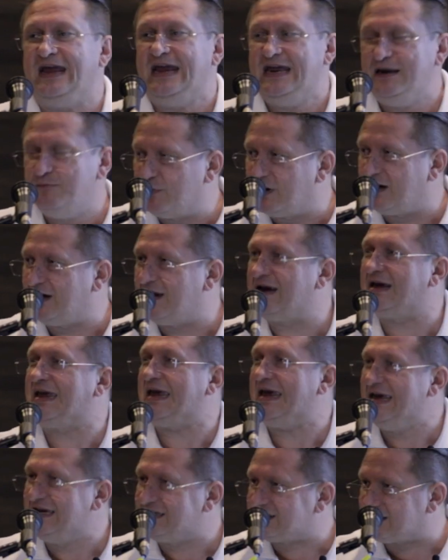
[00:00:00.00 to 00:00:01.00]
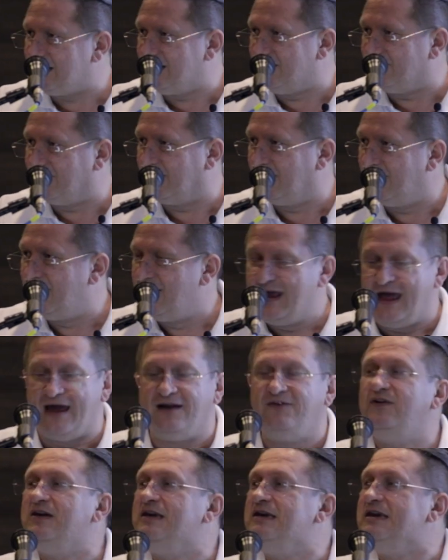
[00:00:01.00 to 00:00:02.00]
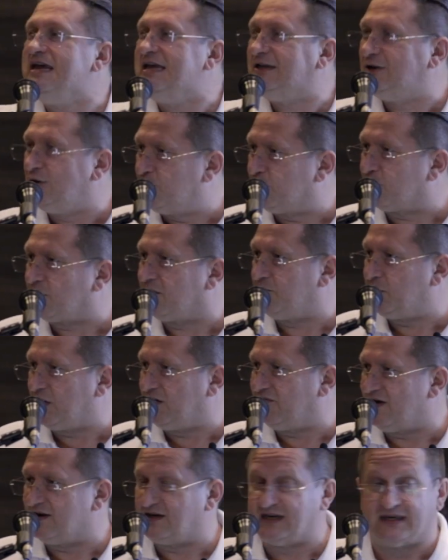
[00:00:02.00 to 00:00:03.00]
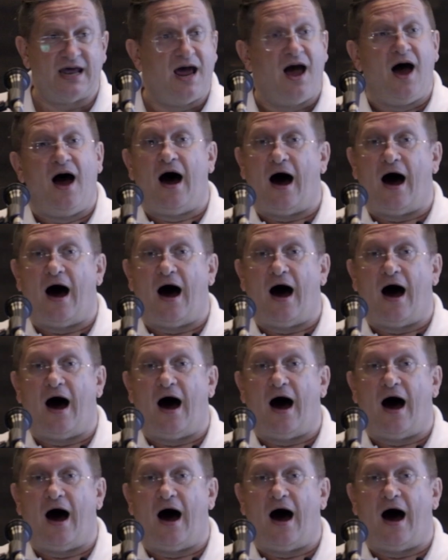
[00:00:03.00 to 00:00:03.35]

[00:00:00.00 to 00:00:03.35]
Inbreeding is evil, and we need to prevent it.